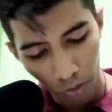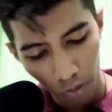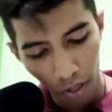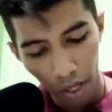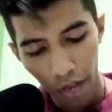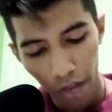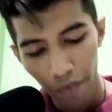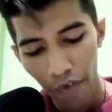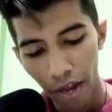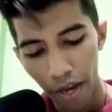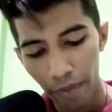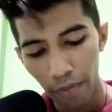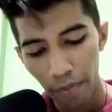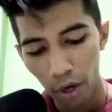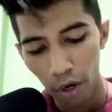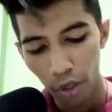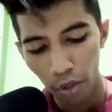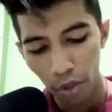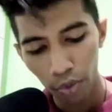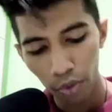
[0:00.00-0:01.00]
I
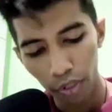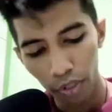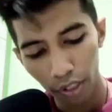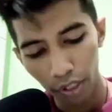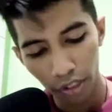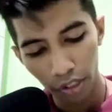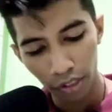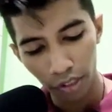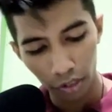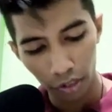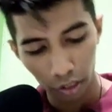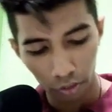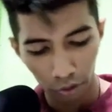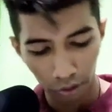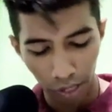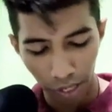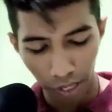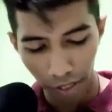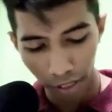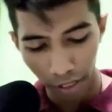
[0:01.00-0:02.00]
mod 2 is equal,
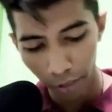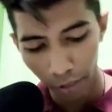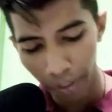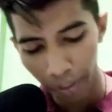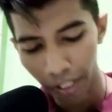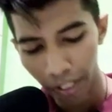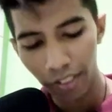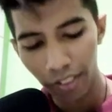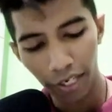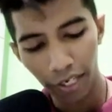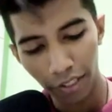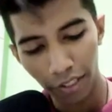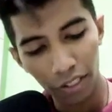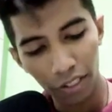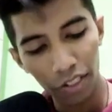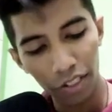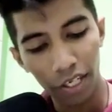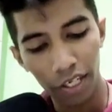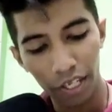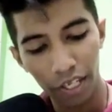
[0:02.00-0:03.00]
then it means that this is
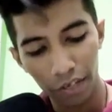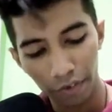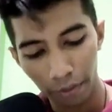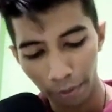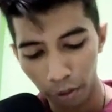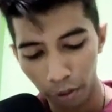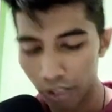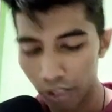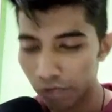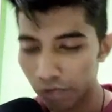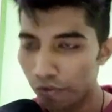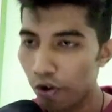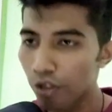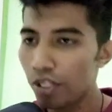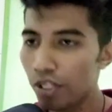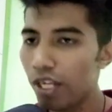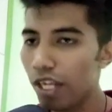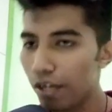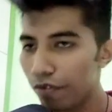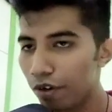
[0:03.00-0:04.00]
an even, because for the
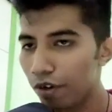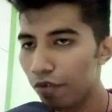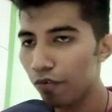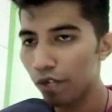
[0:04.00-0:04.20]
even we